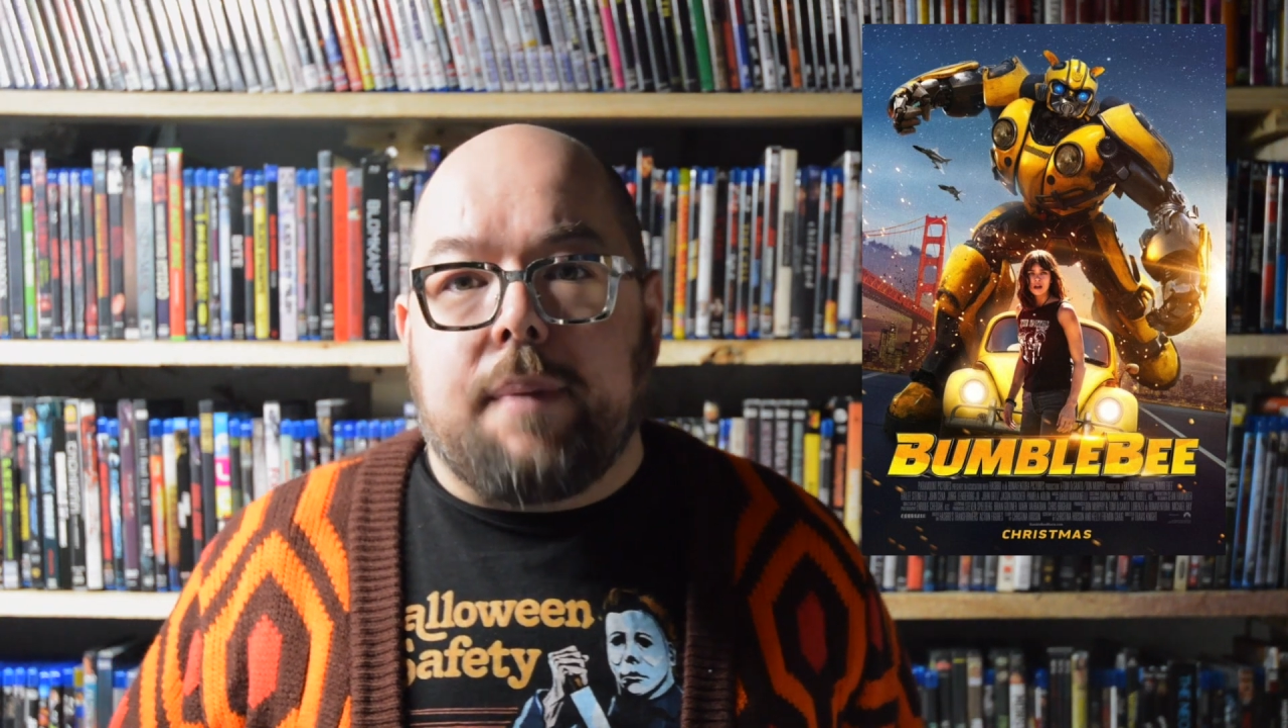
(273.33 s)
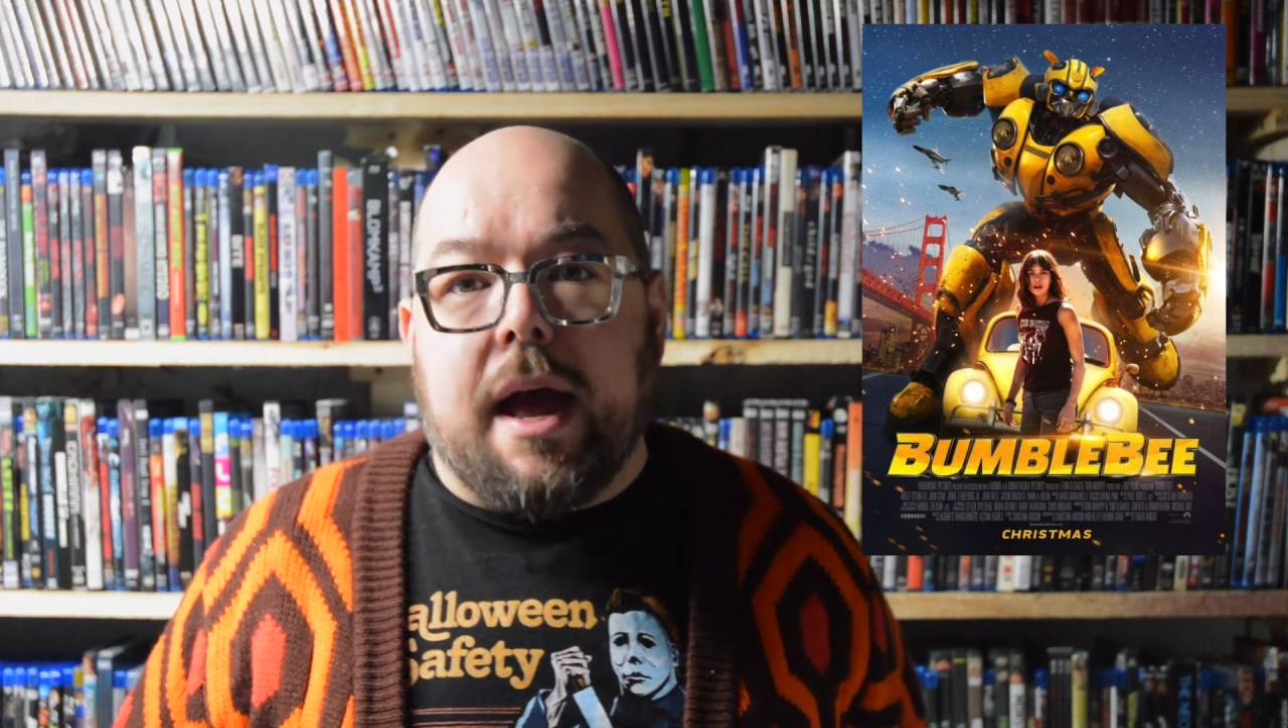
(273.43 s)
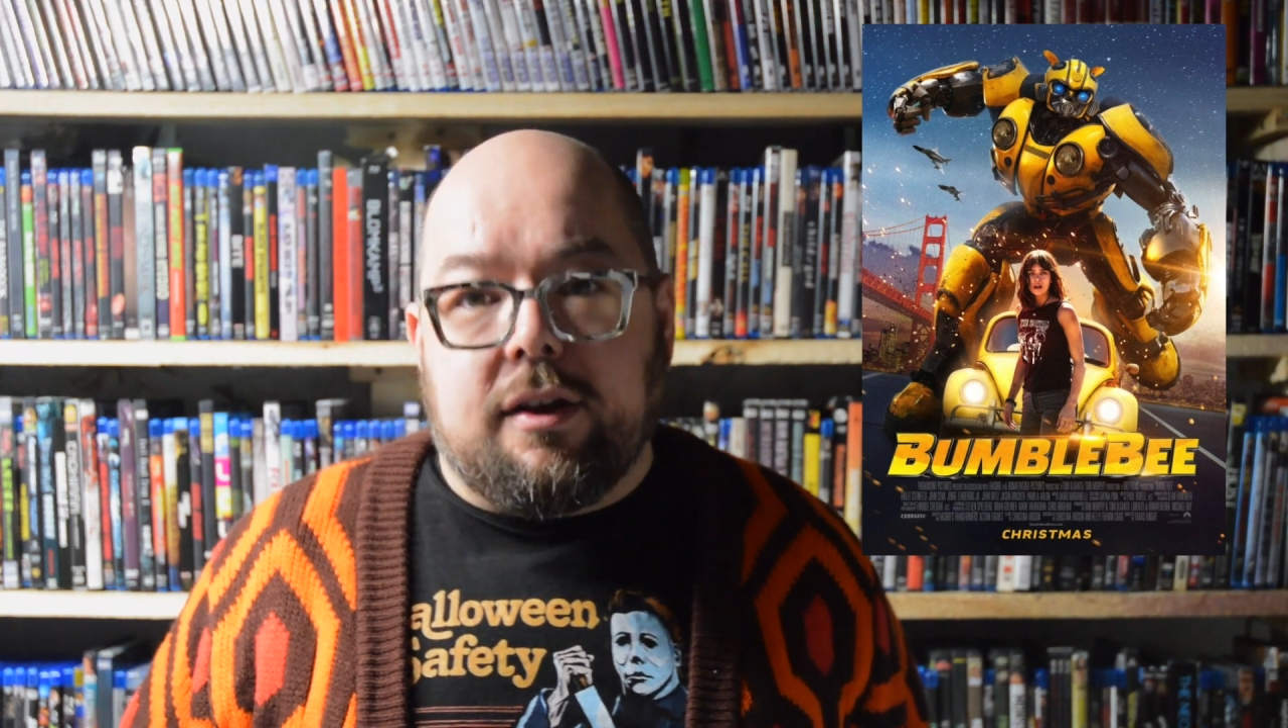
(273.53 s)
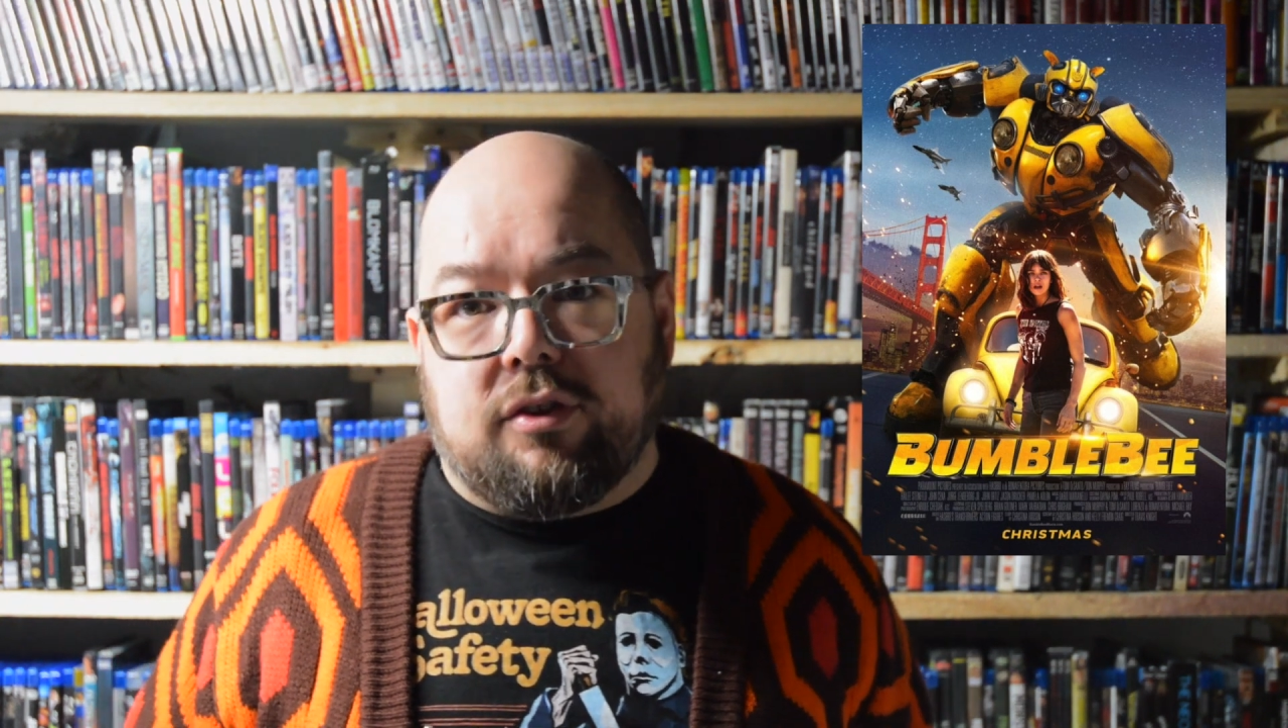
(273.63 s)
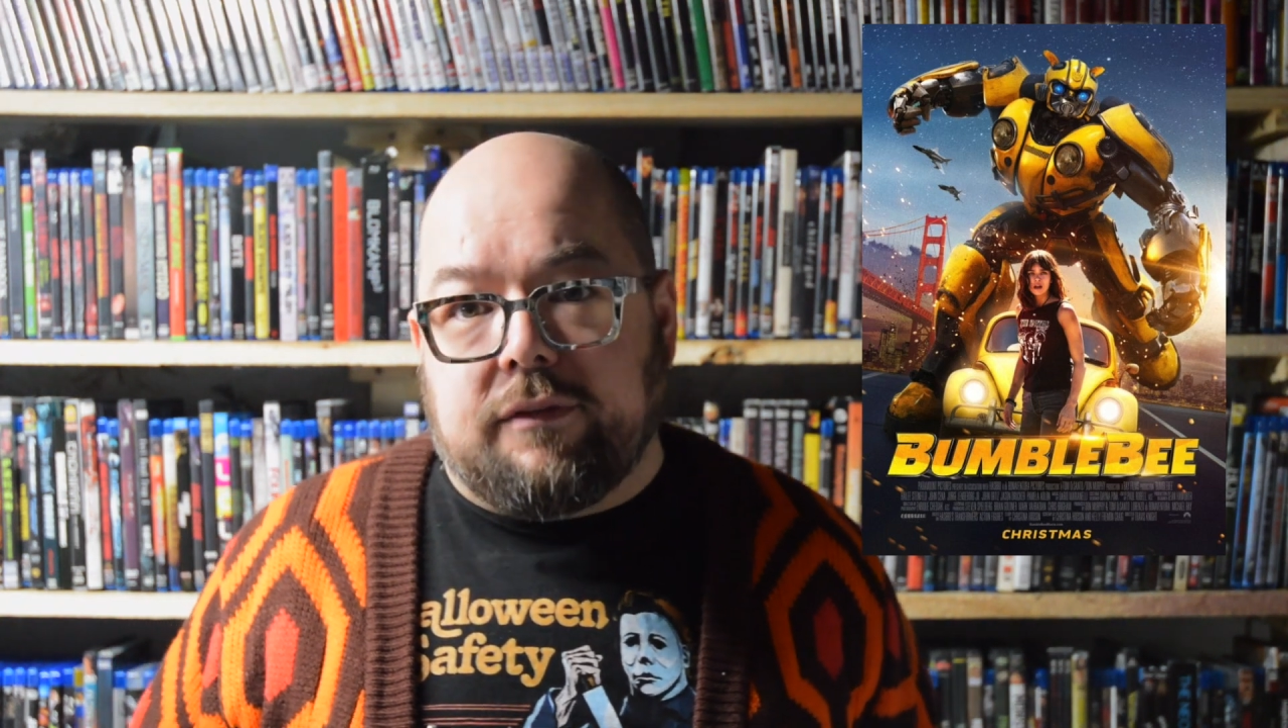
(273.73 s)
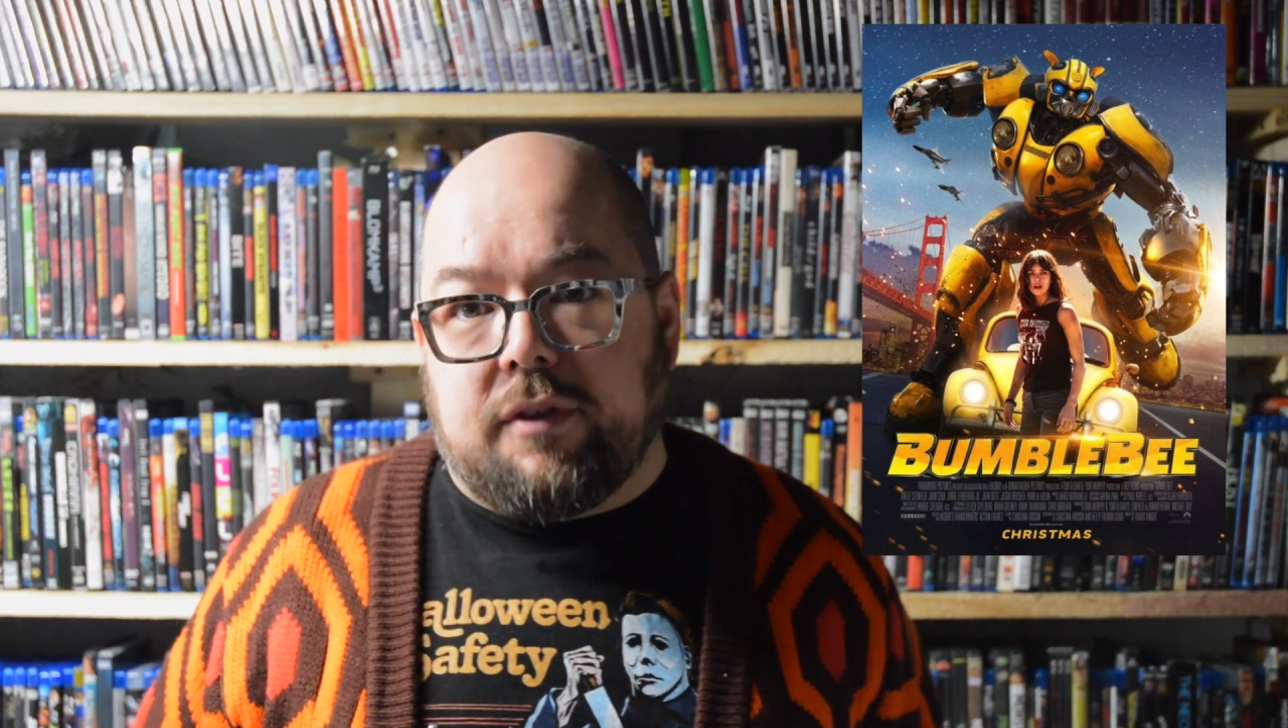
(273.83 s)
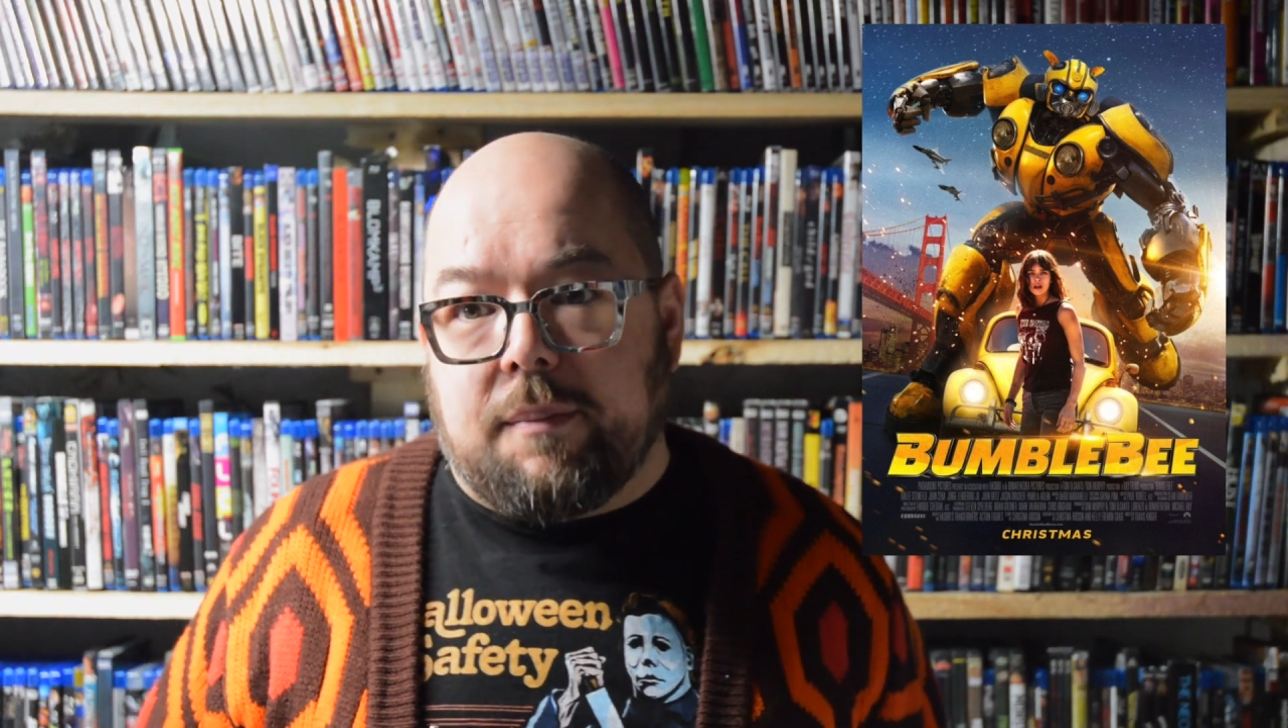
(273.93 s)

package left